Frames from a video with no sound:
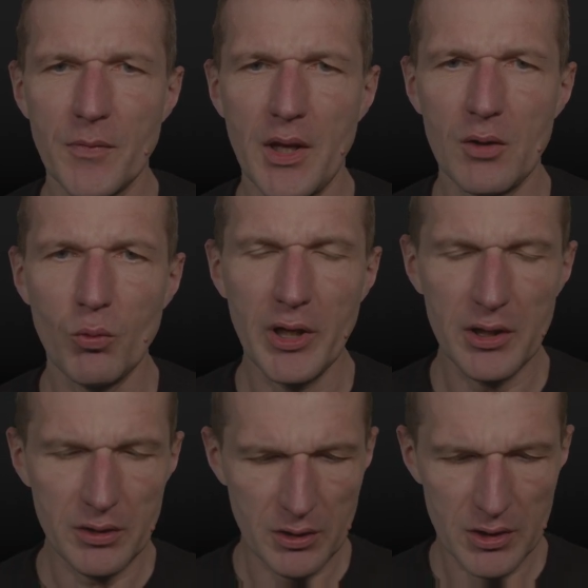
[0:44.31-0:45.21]
And what
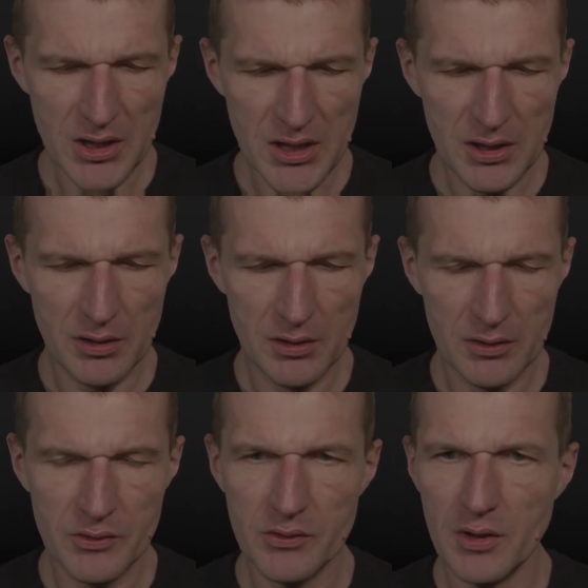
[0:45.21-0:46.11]
I need
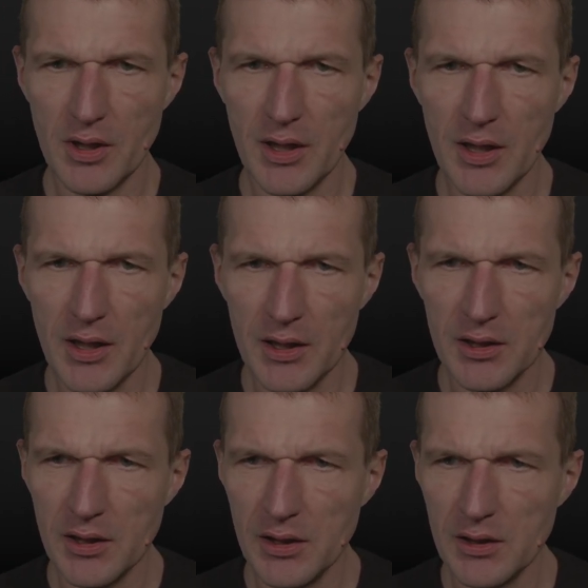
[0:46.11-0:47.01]
is I
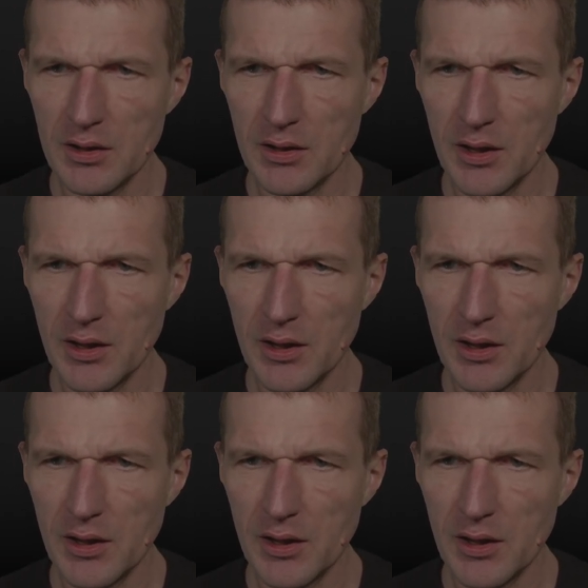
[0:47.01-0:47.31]
need